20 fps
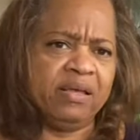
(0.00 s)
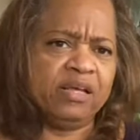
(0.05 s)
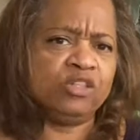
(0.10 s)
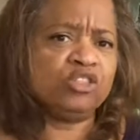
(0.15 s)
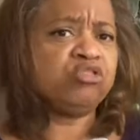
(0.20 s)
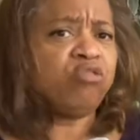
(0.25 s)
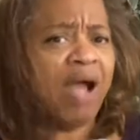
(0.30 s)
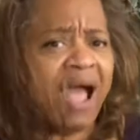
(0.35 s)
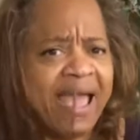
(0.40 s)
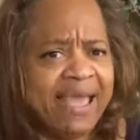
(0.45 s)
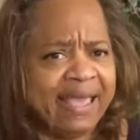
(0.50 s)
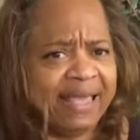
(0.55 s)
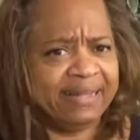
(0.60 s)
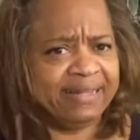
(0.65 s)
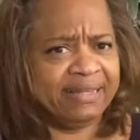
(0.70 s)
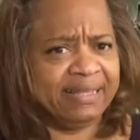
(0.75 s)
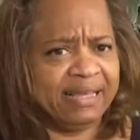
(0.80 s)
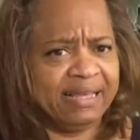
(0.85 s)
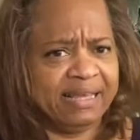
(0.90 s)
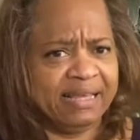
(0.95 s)
Try it
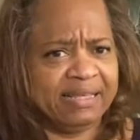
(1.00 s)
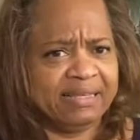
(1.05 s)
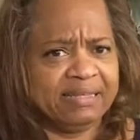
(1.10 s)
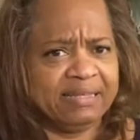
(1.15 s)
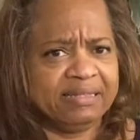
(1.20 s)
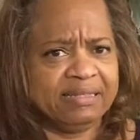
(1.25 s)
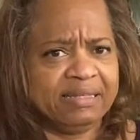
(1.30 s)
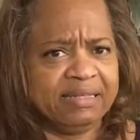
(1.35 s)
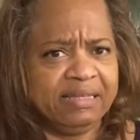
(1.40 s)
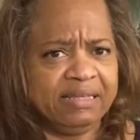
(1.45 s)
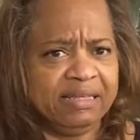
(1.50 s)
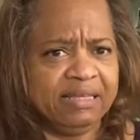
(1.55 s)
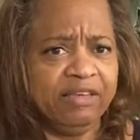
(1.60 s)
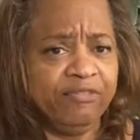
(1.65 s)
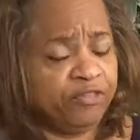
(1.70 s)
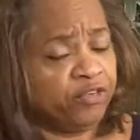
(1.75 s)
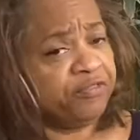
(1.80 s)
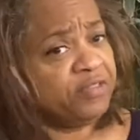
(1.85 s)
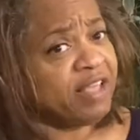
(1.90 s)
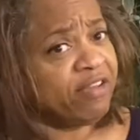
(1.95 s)

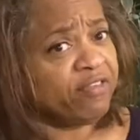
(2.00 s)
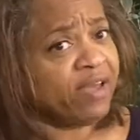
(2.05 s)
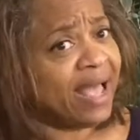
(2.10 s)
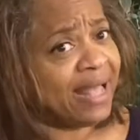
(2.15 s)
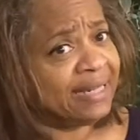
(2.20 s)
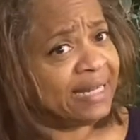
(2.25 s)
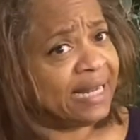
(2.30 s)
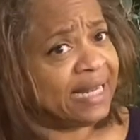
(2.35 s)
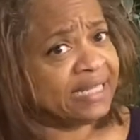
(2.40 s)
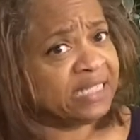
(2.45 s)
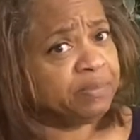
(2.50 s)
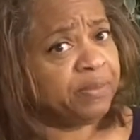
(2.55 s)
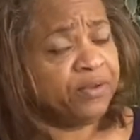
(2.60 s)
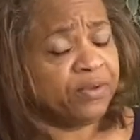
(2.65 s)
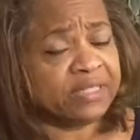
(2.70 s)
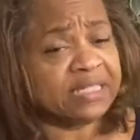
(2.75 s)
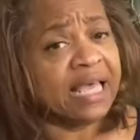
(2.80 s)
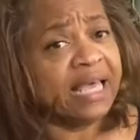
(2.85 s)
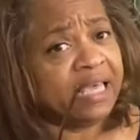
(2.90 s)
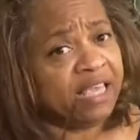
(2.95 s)
if you've never had that
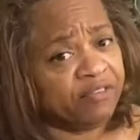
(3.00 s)
experience.